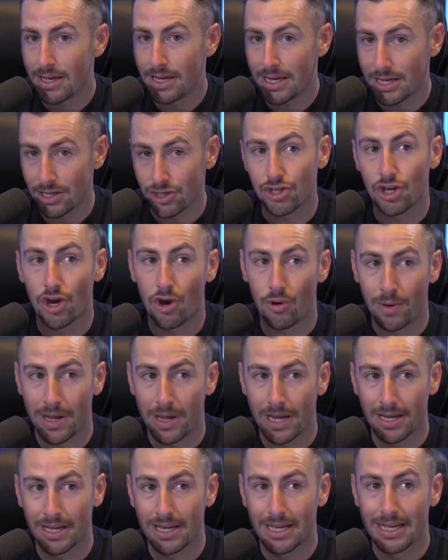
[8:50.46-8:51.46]
is
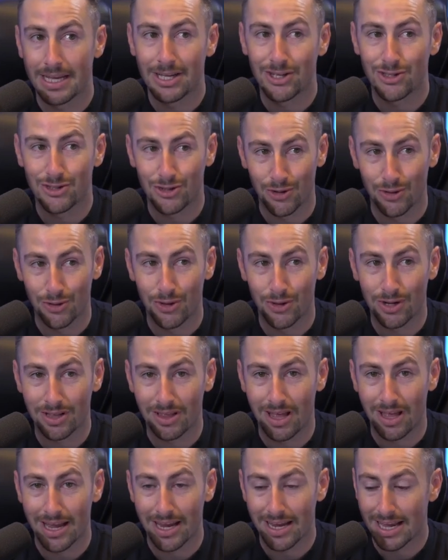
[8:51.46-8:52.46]
going to look
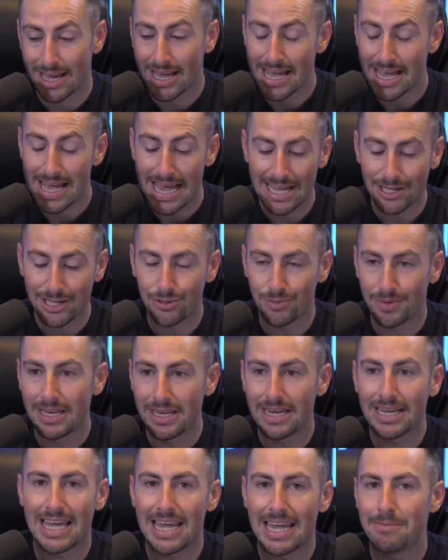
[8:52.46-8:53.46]
like. And so then
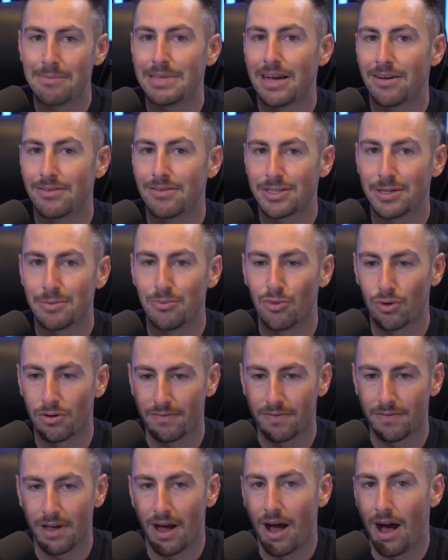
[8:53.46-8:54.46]
it came down to more
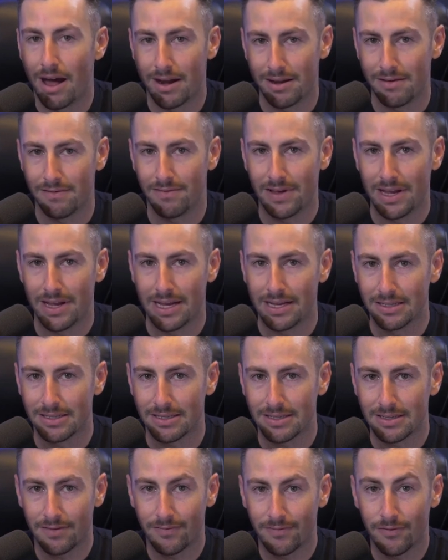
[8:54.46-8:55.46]
of the audit
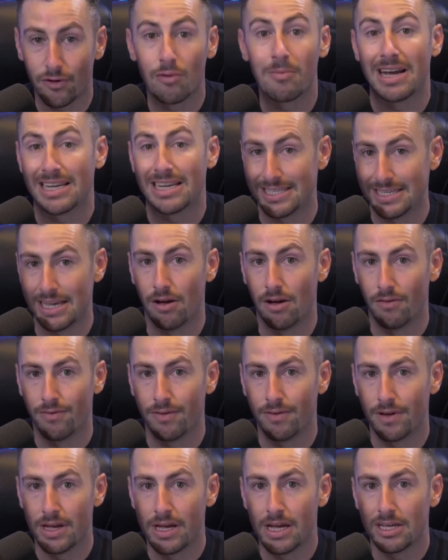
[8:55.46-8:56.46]
phase for myself,
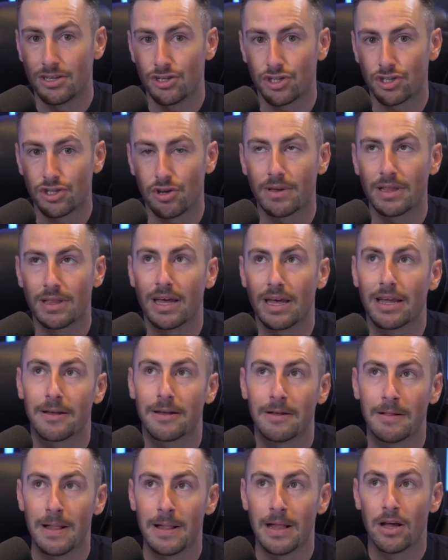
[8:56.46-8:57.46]
just going like,
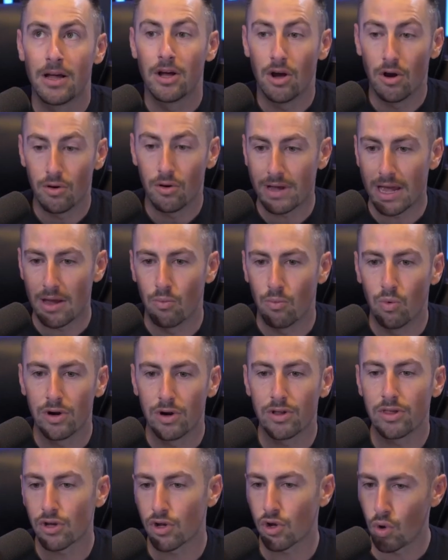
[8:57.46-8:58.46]
okay, what
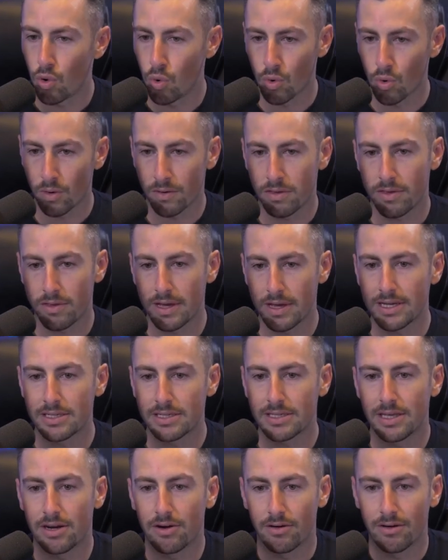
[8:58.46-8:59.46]
are the core things
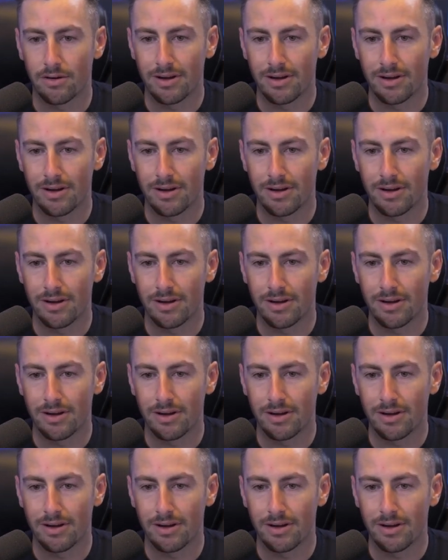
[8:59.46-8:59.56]
that are